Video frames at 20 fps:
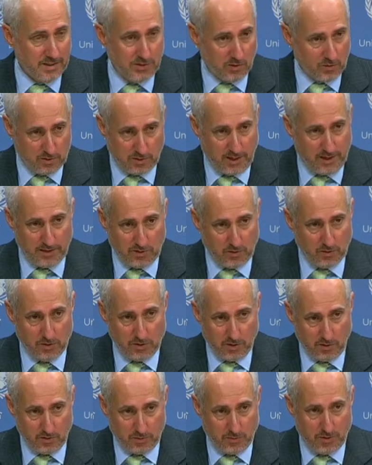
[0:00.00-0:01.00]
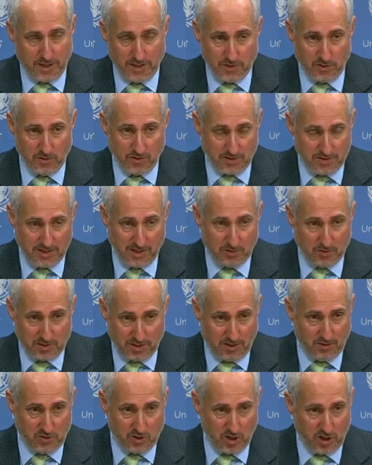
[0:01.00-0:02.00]
I don't, I don't know, but I know the
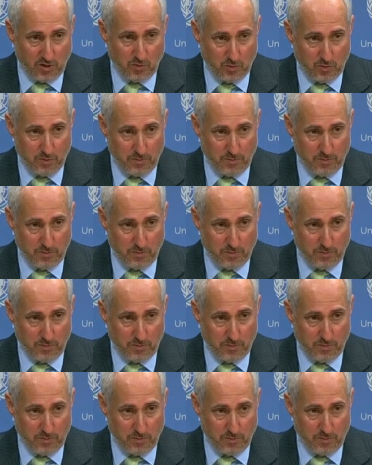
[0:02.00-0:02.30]
Secretary General